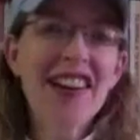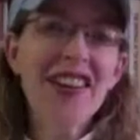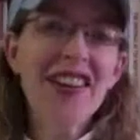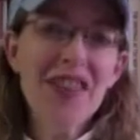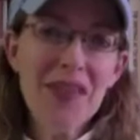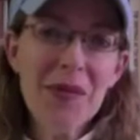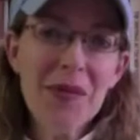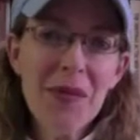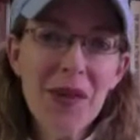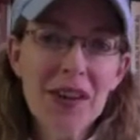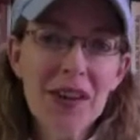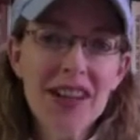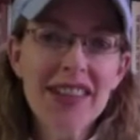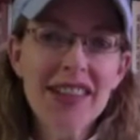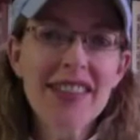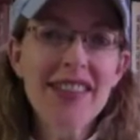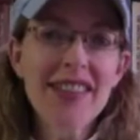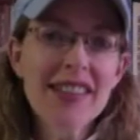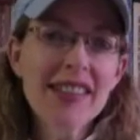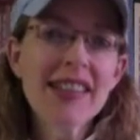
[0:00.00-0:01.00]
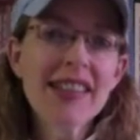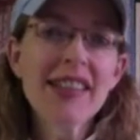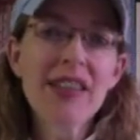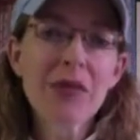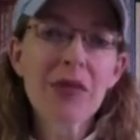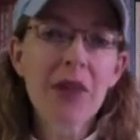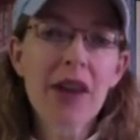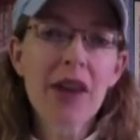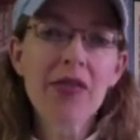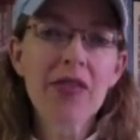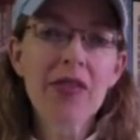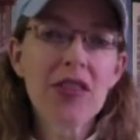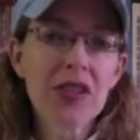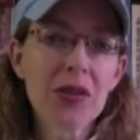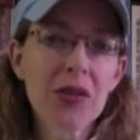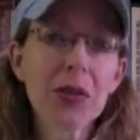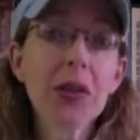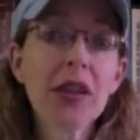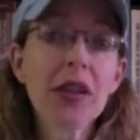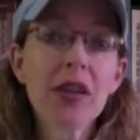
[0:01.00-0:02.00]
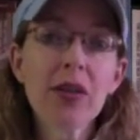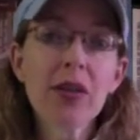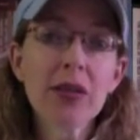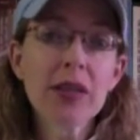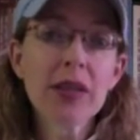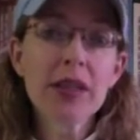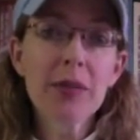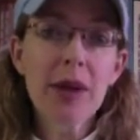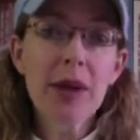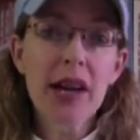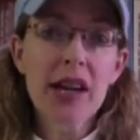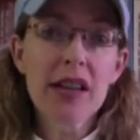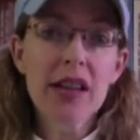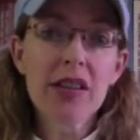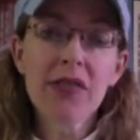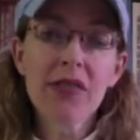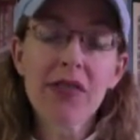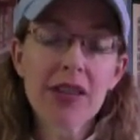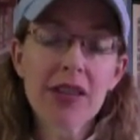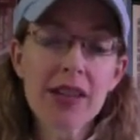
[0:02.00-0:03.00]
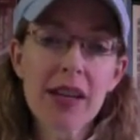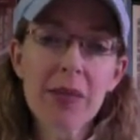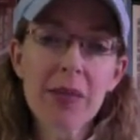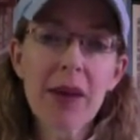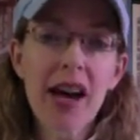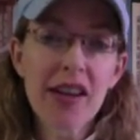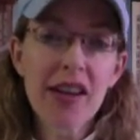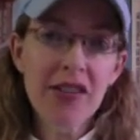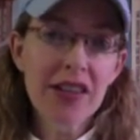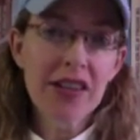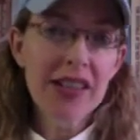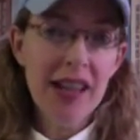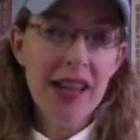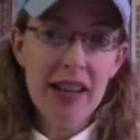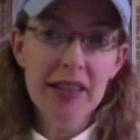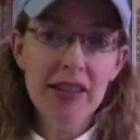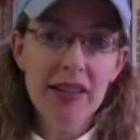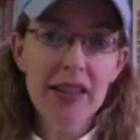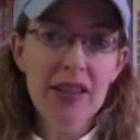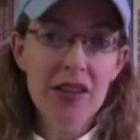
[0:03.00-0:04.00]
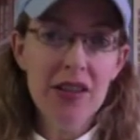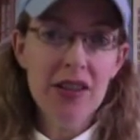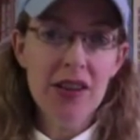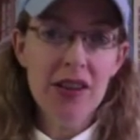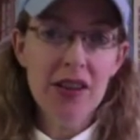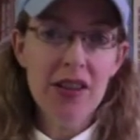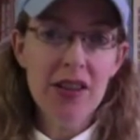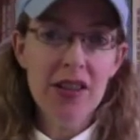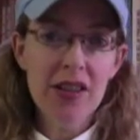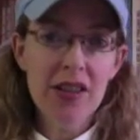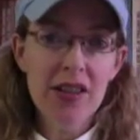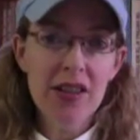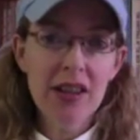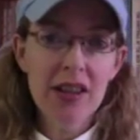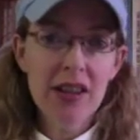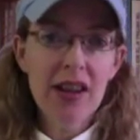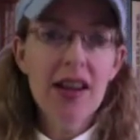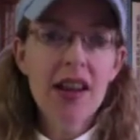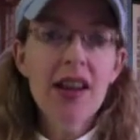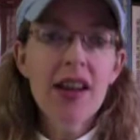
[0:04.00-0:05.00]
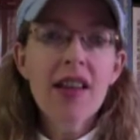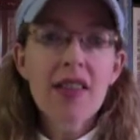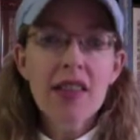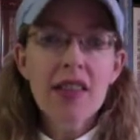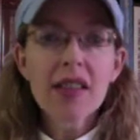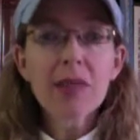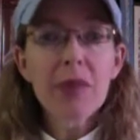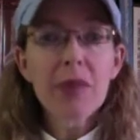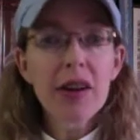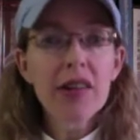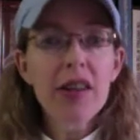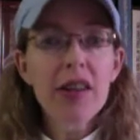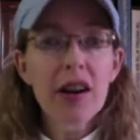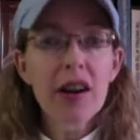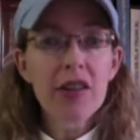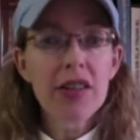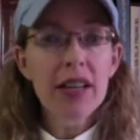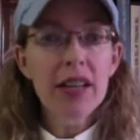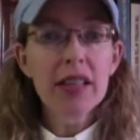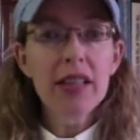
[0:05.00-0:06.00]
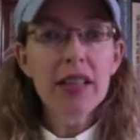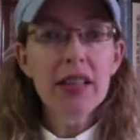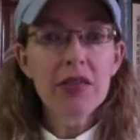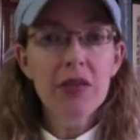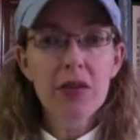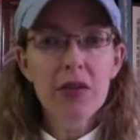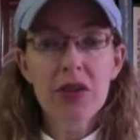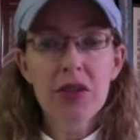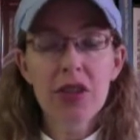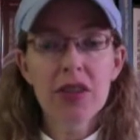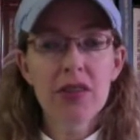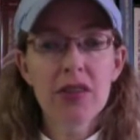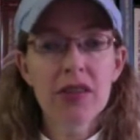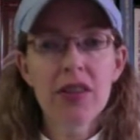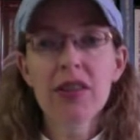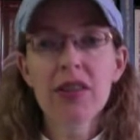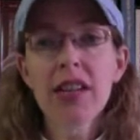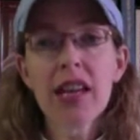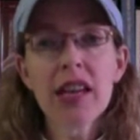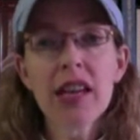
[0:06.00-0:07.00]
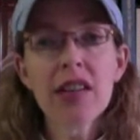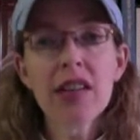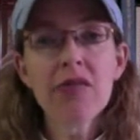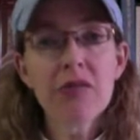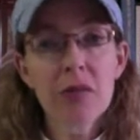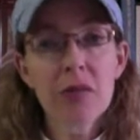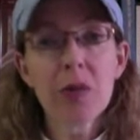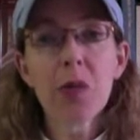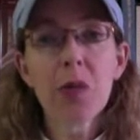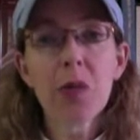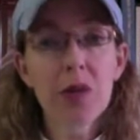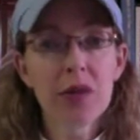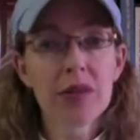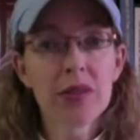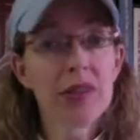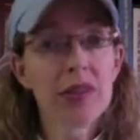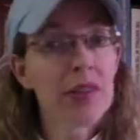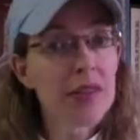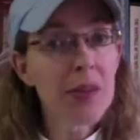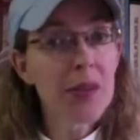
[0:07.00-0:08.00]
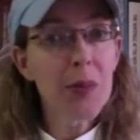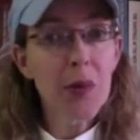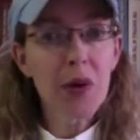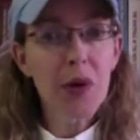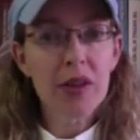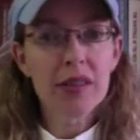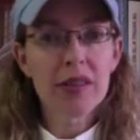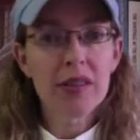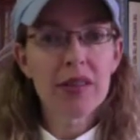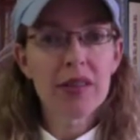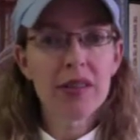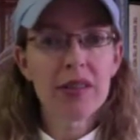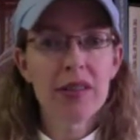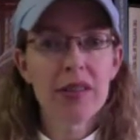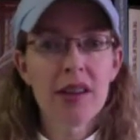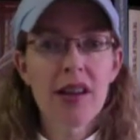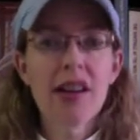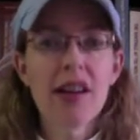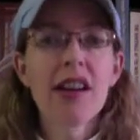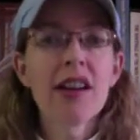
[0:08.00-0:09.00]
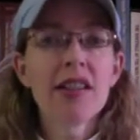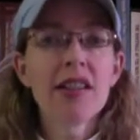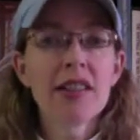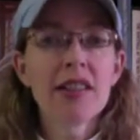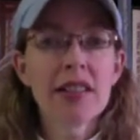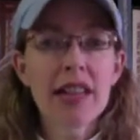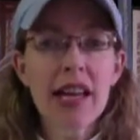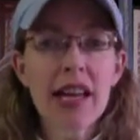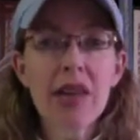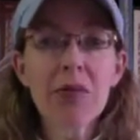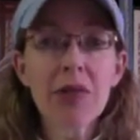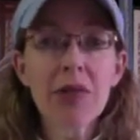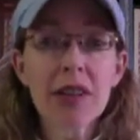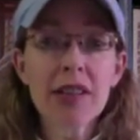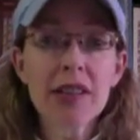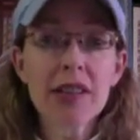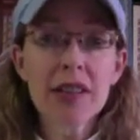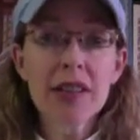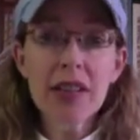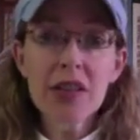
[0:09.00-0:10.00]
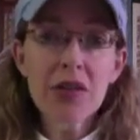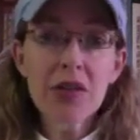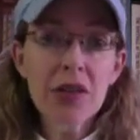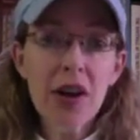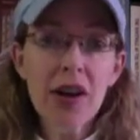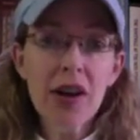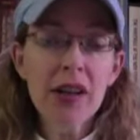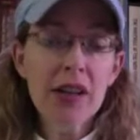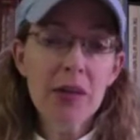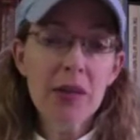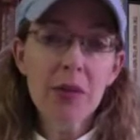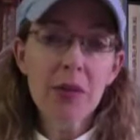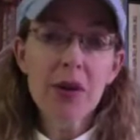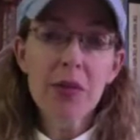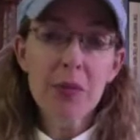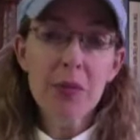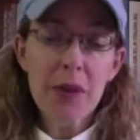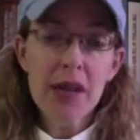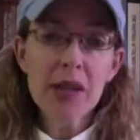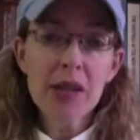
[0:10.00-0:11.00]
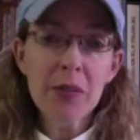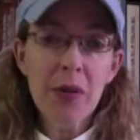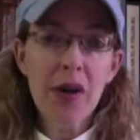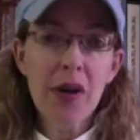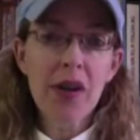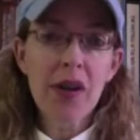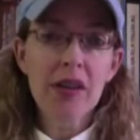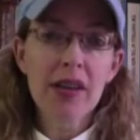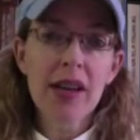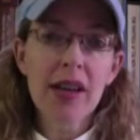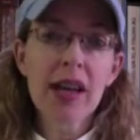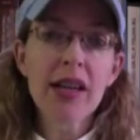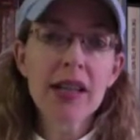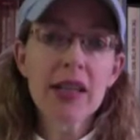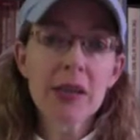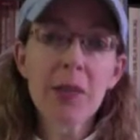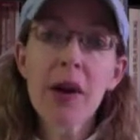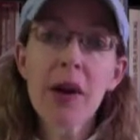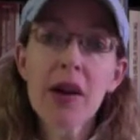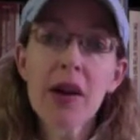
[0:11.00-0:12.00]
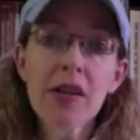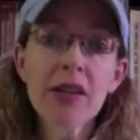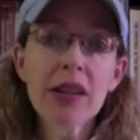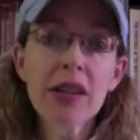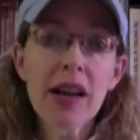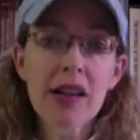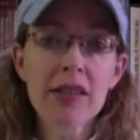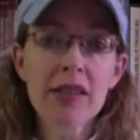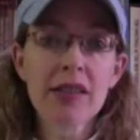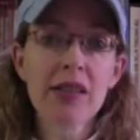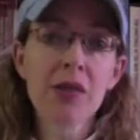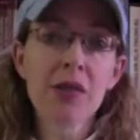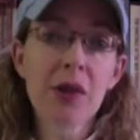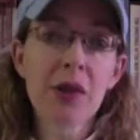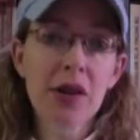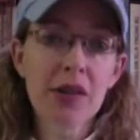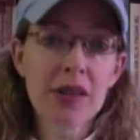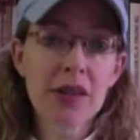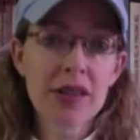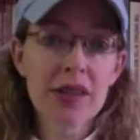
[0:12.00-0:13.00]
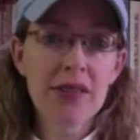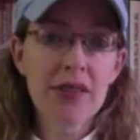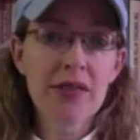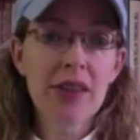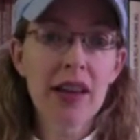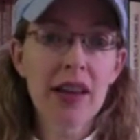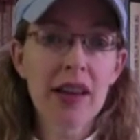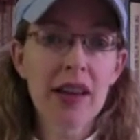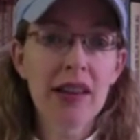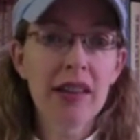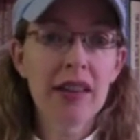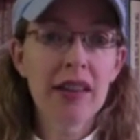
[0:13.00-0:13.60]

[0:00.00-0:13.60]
Good morning. This is the Reverend Julie Golding Page for St. Patrick's Anglican Church. This month, our daily devotionals are taken from the world of sports. Today, we'll continue talking about baseball and its parallels to our Christian faith.